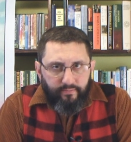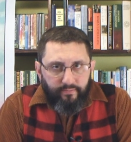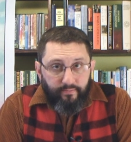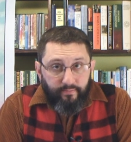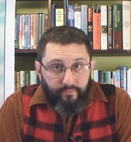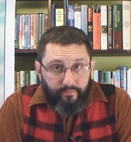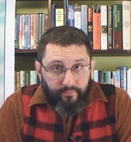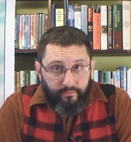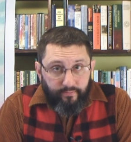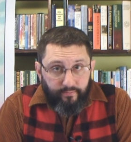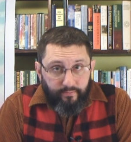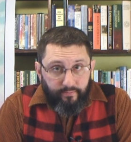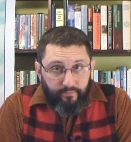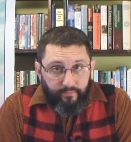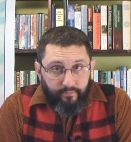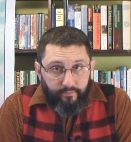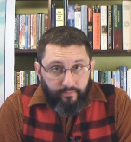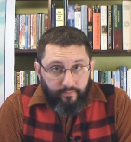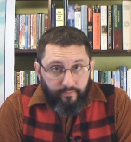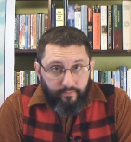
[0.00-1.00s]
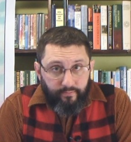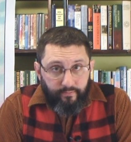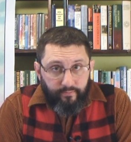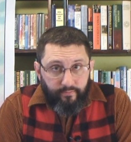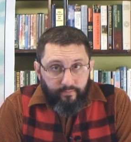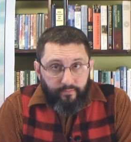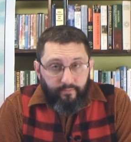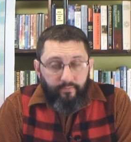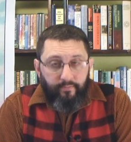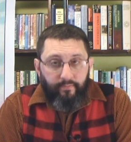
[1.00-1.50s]

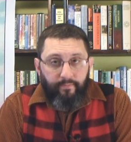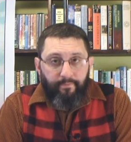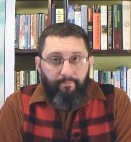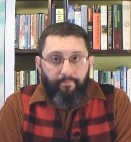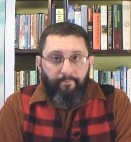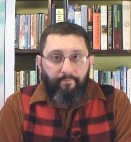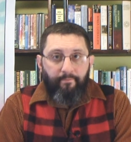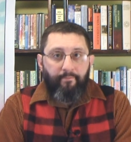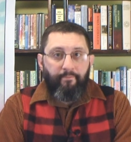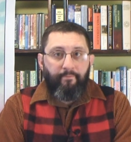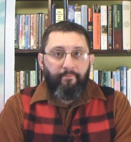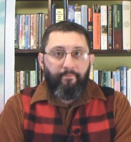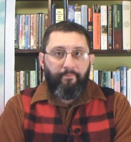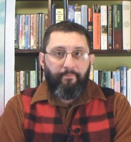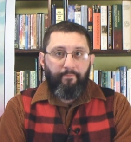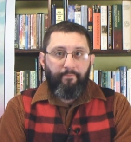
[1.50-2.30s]
Nobody speaks.